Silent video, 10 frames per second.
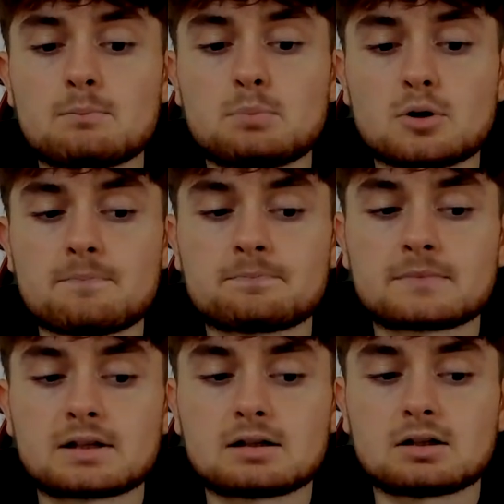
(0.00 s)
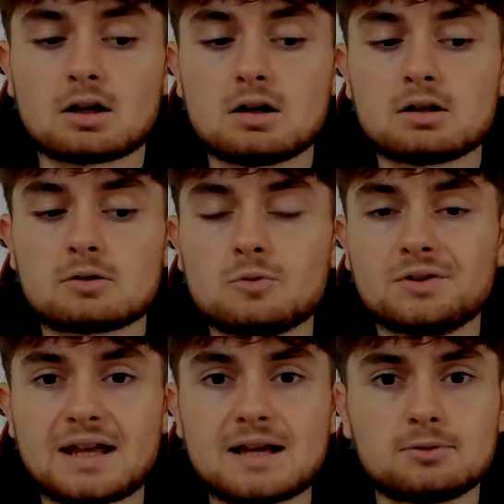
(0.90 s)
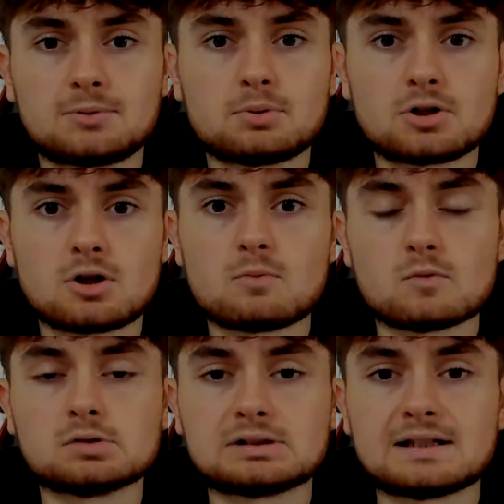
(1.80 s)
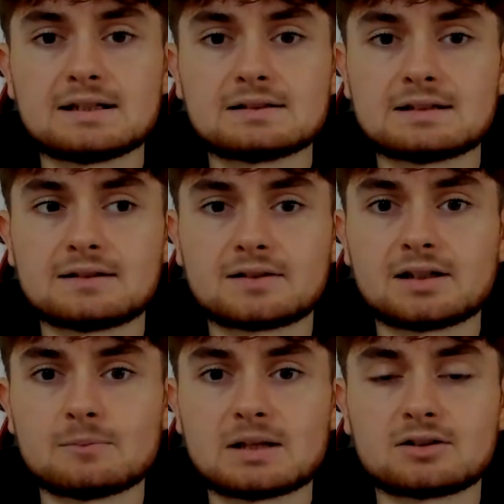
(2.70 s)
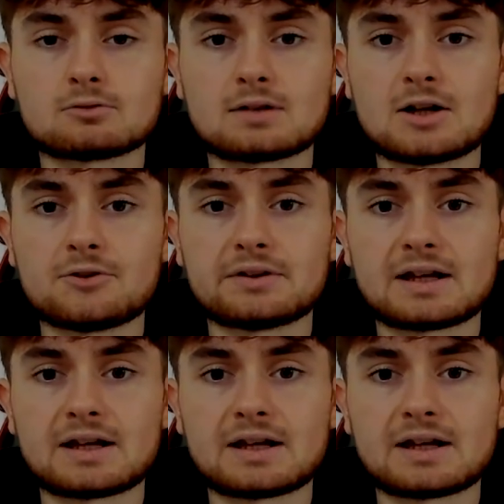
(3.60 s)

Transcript: But Clark was able to put it on Wardley into them later rounds,